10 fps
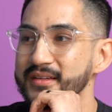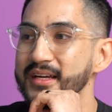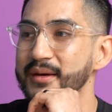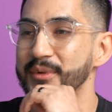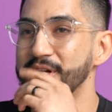
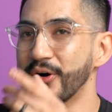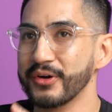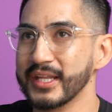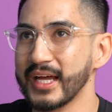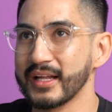Yeah, but
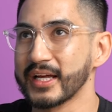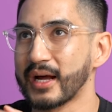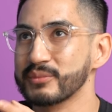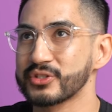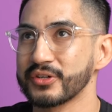knowing that, like,
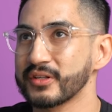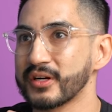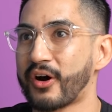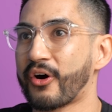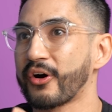I'm sure
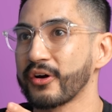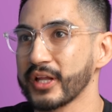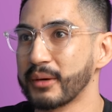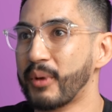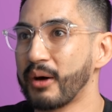there are
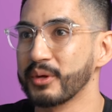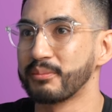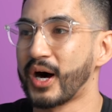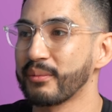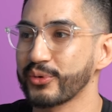like mom and
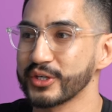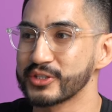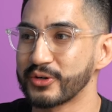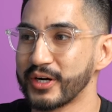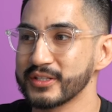pop
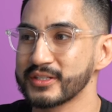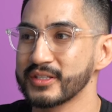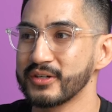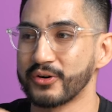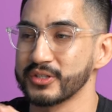restaurants
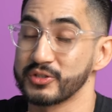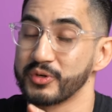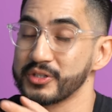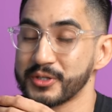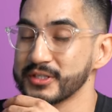or just
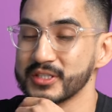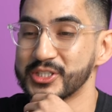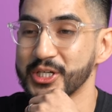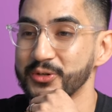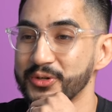restaurants in
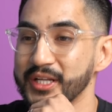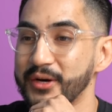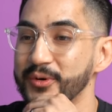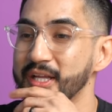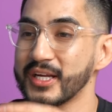general that
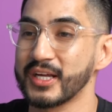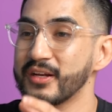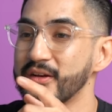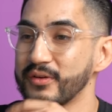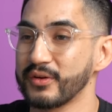when they
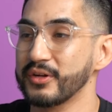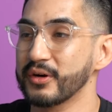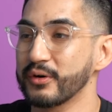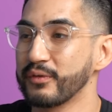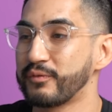get, you
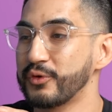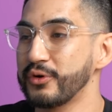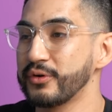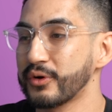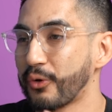know,
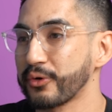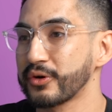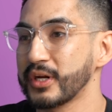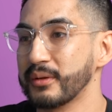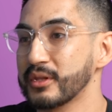food
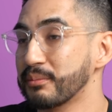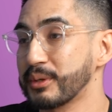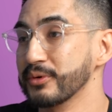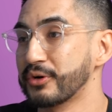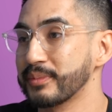ordered and the
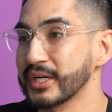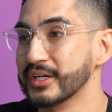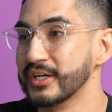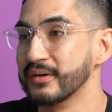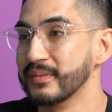people don't pick it
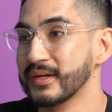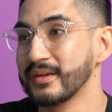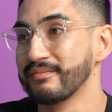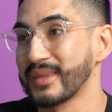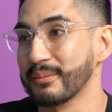up,
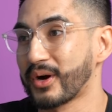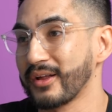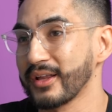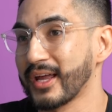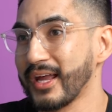they
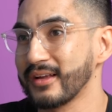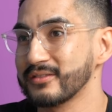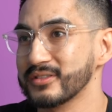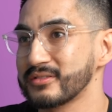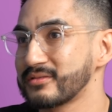probably like, hey,
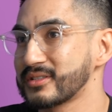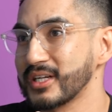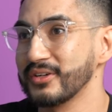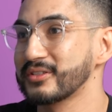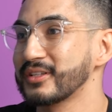just
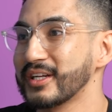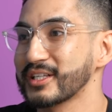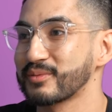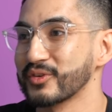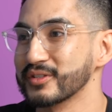sell it to the
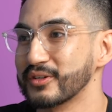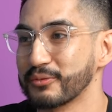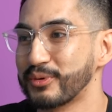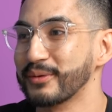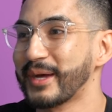next person or
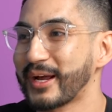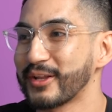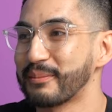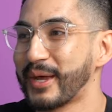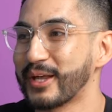put it back on
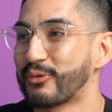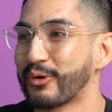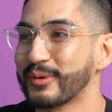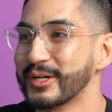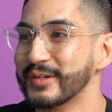the pan and warm it